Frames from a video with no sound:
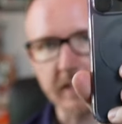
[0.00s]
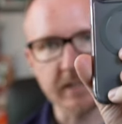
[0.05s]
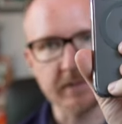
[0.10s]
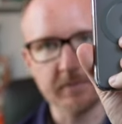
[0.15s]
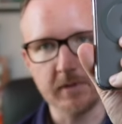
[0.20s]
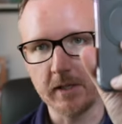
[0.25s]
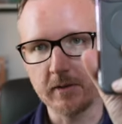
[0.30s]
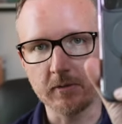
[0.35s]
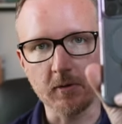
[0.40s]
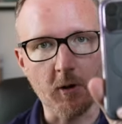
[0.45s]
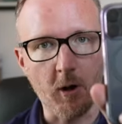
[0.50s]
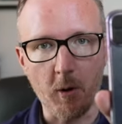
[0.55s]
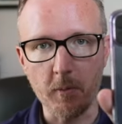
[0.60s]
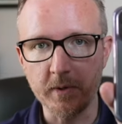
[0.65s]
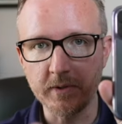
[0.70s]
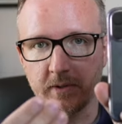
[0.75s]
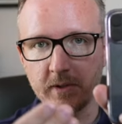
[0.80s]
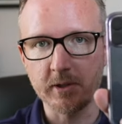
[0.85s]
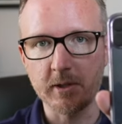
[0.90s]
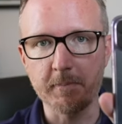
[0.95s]
It, it's
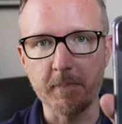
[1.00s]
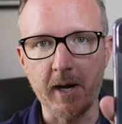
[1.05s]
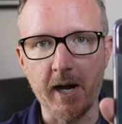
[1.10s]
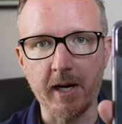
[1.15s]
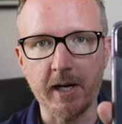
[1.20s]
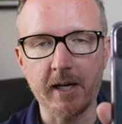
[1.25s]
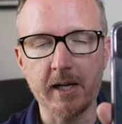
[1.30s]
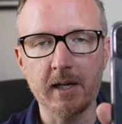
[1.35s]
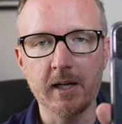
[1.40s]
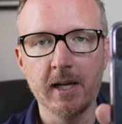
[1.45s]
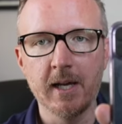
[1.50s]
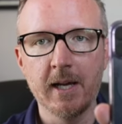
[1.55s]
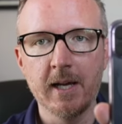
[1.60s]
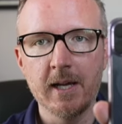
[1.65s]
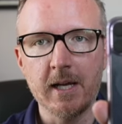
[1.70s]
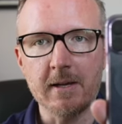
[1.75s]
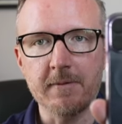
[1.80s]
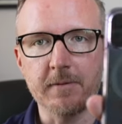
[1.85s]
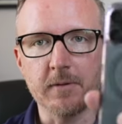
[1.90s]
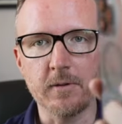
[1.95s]
always in your pocket.
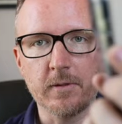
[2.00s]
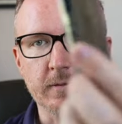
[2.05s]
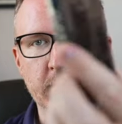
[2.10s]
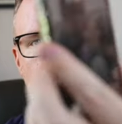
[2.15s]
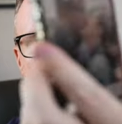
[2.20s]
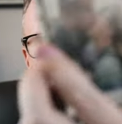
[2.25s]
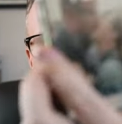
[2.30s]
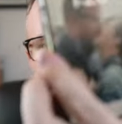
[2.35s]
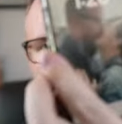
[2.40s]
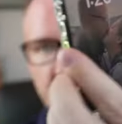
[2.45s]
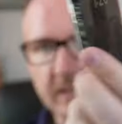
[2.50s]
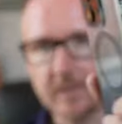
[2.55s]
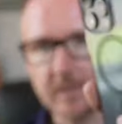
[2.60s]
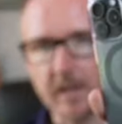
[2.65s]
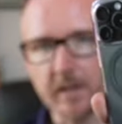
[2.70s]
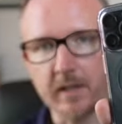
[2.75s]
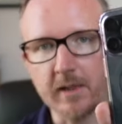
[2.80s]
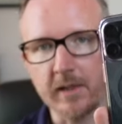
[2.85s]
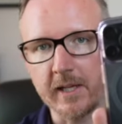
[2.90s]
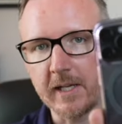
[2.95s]
If you throw a case
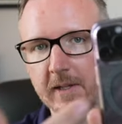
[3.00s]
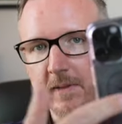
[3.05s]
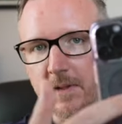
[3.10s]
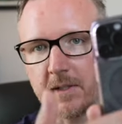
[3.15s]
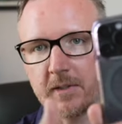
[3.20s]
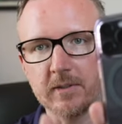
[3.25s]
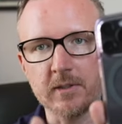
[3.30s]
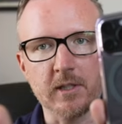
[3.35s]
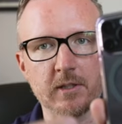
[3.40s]
on it like this,